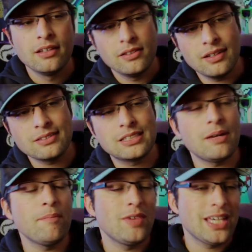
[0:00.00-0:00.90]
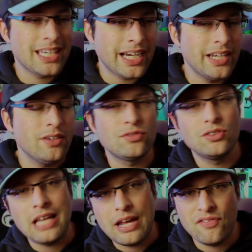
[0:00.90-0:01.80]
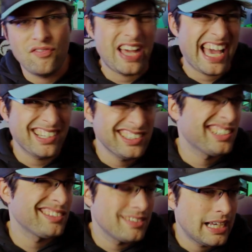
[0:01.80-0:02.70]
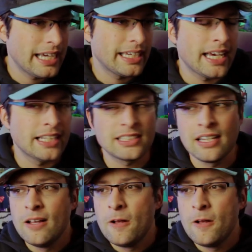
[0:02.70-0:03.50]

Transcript: Done something kind of to that effect, I guess.